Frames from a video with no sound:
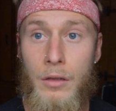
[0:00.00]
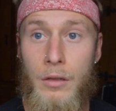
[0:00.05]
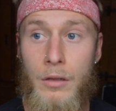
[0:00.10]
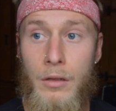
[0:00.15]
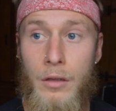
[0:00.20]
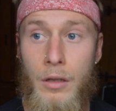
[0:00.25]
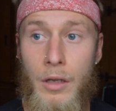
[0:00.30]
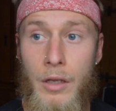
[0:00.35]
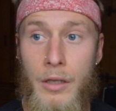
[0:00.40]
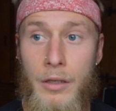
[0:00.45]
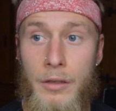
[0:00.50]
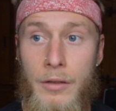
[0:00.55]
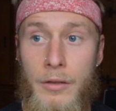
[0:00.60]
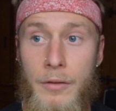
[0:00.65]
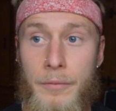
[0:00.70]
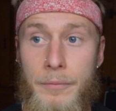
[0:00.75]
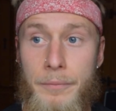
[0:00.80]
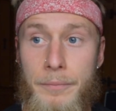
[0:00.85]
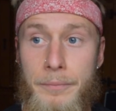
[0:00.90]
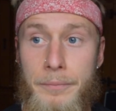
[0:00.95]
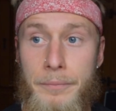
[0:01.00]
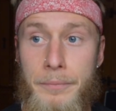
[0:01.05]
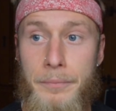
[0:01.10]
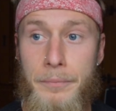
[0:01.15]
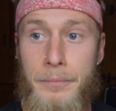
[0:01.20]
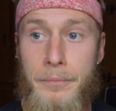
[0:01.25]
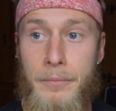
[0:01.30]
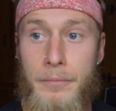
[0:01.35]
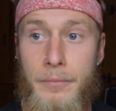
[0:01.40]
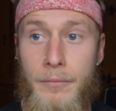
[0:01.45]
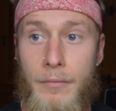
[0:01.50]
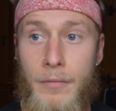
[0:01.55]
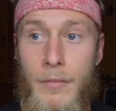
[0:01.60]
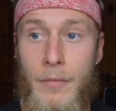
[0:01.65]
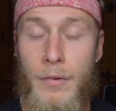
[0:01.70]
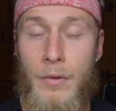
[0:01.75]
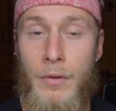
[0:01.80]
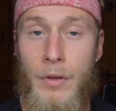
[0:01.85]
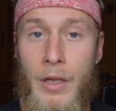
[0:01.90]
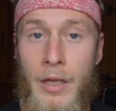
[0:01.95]
Like,
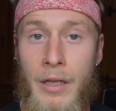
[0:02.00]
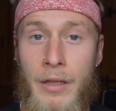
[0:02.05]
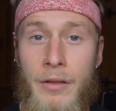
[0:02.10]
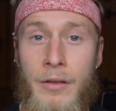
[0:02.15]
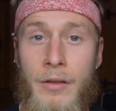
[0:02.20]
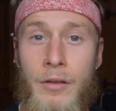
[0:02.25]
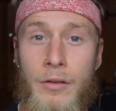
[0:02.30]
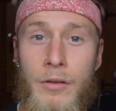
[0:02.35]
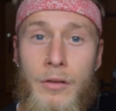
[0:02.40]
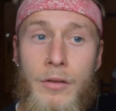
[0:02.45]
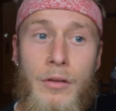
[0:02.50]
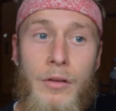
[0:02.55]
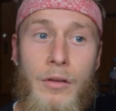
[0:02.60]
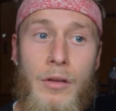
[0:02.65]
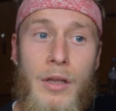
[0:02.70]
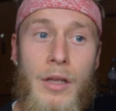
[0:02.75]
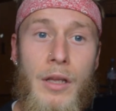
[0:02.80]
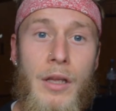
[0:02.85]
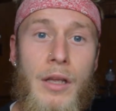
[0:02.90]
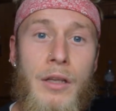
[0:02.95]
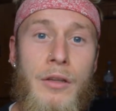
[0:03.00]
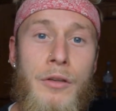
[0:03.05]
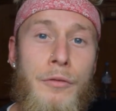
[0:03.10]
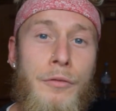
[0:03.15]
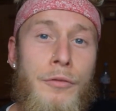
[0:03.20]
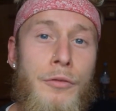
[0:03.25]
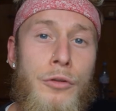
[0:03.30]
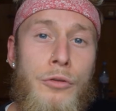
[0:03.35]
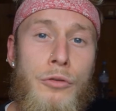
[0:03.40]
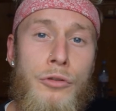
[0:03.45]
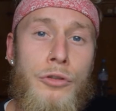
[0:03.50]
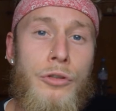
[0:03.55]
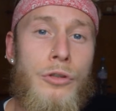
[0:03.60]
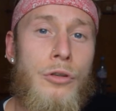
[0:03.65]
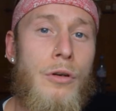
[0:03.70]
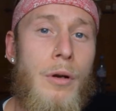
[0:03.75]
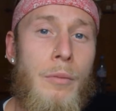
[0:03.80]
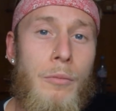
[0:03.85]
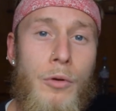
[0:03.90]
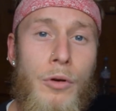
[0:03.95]
and in the
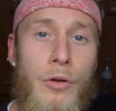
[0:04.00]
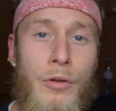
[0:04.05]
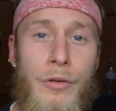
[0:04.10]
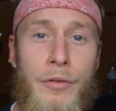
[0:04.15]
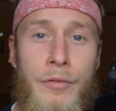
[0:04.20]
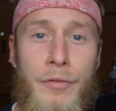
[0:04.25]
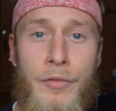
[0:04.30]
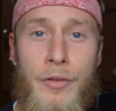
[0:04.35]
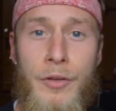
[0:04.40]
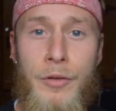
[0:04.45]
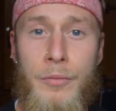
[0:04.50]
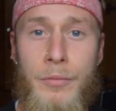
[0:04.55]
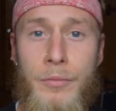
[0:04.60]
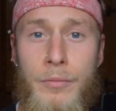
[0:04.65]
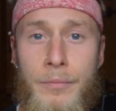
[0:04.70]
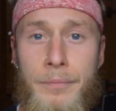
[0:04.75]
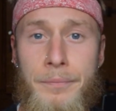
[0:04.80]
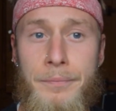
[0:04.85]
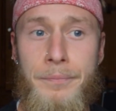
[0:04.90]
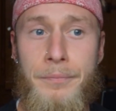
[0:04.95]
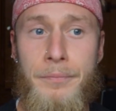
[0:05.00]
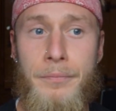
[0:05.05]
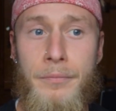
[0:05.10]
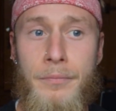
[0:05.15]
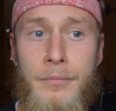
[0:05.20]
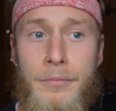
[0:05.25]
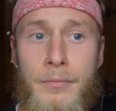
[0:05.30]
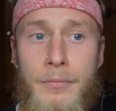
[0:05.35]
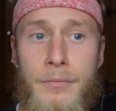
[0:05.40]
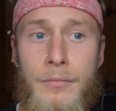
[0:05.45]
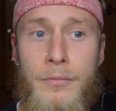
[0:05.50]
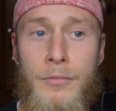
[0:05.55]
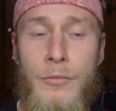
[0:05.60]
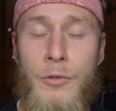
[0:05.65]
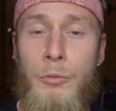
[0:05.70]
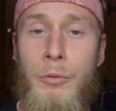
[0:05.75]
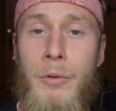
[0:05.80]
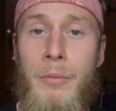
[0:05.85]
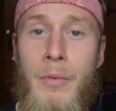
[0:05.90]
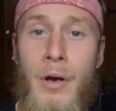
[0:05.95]
future, I'm gonna film the
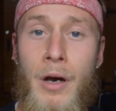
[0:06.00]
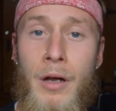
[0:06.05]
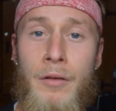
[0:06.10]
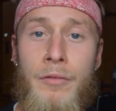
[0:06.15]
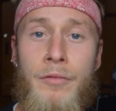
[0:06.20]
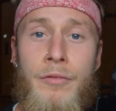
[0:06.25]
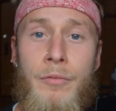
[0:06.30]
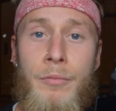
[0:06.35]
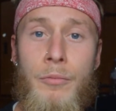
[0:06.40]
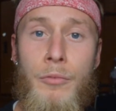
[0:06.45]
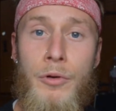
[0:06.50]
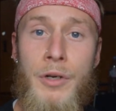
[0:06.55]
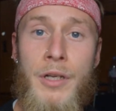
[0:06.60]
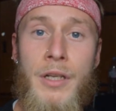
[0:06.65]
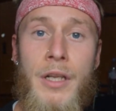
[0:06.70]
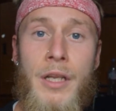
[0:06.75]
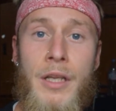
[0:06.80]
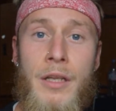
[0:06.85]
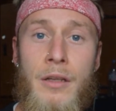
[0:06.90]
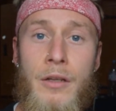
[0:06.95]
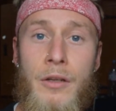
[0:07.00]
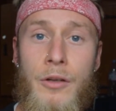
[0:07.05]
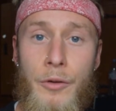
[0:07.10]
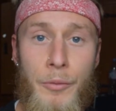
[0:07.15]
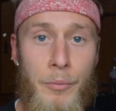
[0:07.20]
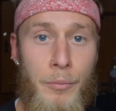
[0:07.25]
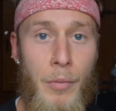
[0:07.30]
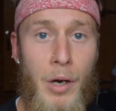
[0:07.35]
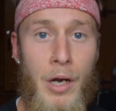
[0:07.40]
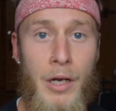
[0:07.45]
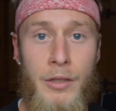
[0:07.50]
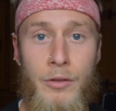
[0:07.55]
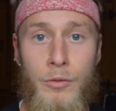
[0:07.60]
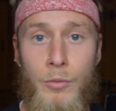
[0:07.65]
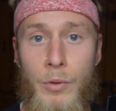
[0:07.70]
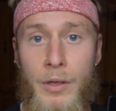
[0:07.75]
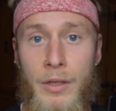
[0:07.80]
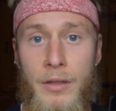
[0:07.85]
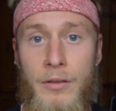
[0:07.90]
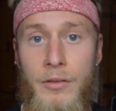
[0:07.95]
Wim Hof breathing combined
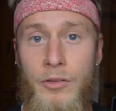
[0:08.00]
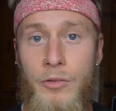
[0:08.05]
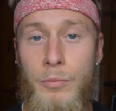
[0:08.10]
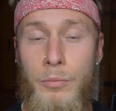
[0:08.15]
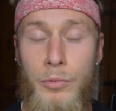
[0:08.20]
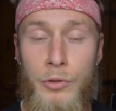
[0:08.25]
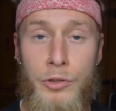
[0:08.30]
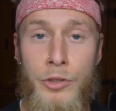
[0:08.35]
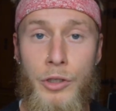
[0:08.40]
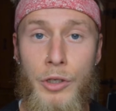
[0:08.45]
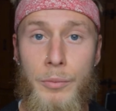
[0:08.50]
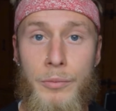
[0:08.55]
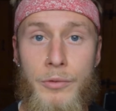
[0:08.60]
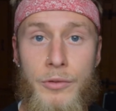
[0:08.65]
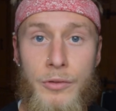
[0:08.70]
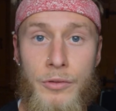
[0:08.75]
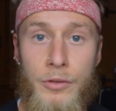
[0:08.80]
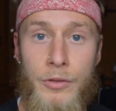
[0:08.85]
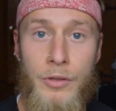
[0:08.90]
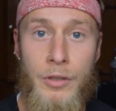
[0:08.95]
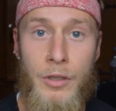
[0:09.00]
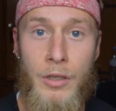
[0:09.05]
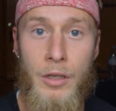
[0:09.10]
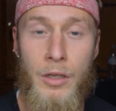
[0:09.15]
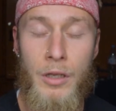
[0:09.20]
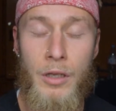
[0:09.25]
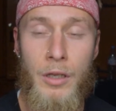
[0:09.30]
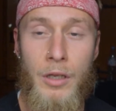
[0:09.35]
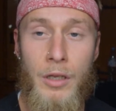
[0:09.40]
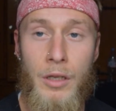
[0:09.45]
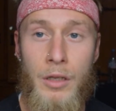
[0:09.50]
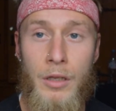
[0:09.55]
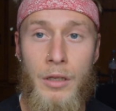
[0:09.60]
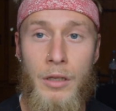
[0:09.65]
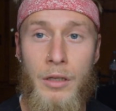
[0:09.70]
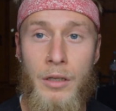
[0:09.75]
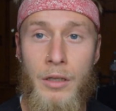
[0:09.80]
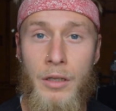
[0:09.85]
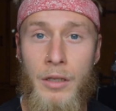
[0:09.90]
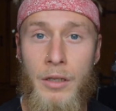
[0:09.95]
with push-ups
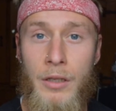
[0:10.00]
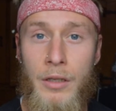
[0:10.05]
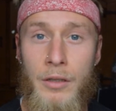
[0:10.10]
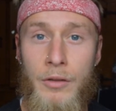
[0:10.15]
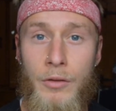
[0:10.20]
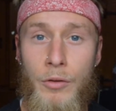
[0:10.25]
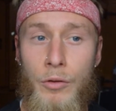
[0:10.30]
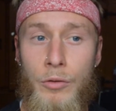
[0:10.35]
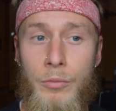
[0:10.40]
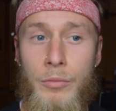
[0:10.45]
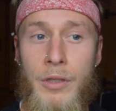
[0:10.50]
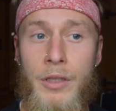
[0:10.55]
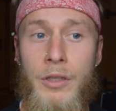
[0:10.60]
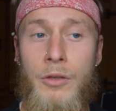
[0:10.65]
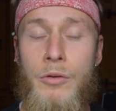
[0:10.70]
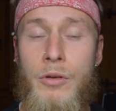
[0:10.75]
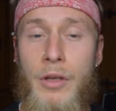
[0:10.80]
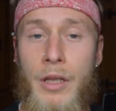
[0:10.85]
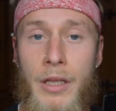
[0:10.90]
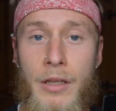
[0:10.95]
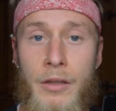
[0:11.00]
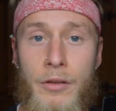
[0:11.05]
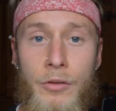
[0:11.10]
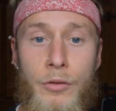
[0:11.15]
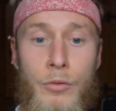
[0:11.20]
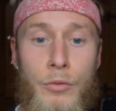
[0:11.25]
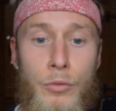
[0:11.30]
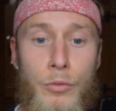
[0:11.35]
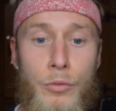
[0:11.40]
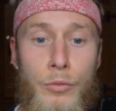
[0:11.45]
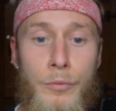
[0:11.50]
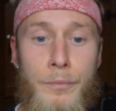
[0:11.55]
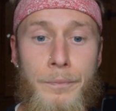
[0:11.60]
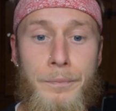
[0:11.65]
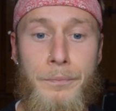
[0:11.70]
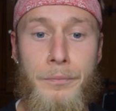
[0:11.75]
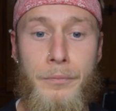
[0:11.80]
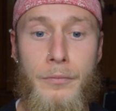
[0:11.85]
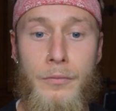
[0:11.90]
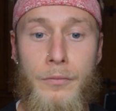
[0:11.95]
he told me you can do
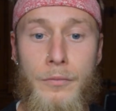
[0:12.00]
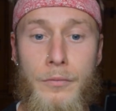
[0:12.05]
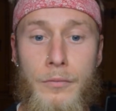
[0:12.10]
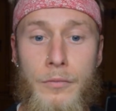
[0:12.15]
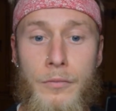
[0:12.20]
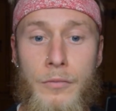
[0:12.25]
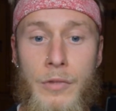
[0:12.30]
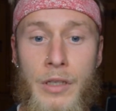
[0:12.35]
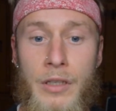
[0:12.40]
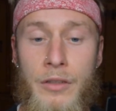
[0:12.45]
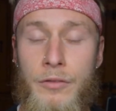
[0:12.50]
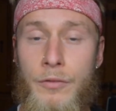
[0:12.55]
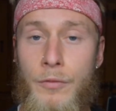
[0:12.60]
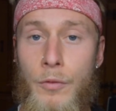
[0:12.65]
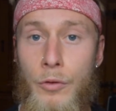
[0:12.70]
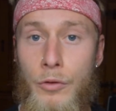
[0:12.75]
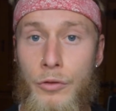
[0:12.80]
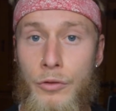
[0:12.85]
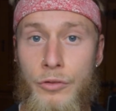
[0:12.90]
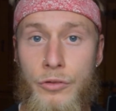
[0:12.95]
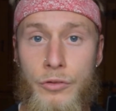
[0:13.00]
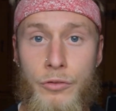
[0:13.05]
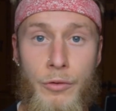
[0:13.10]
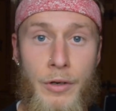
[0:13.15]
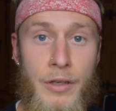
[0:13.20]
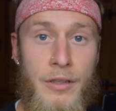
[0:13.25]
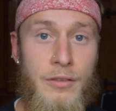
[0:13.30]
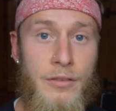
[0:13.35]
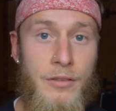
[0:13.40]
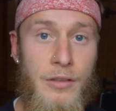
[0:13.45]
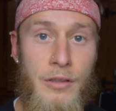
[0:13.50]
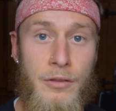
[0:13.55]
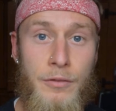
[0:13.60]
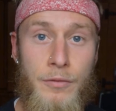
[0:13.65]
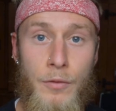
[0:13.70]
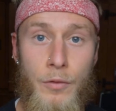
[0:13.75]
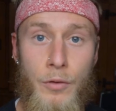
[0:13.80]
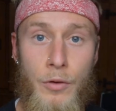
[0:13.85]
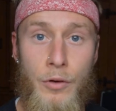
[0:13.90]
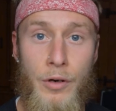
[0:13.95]
as for stress as
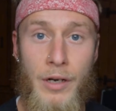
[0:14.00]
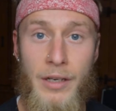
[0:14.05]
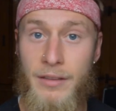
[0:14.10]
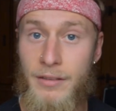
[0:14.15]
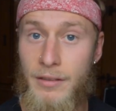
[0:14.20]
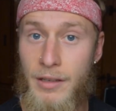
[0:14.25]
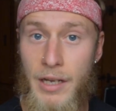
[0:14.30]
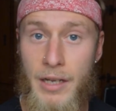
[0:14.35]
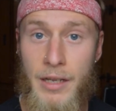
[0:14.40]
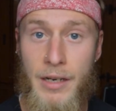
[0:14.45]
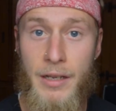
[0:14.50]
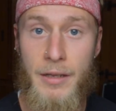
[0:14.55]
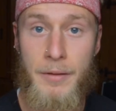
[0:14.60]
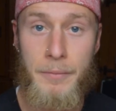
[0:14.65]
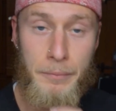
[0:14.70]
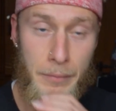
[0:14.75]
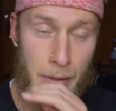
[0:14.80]
for anxiety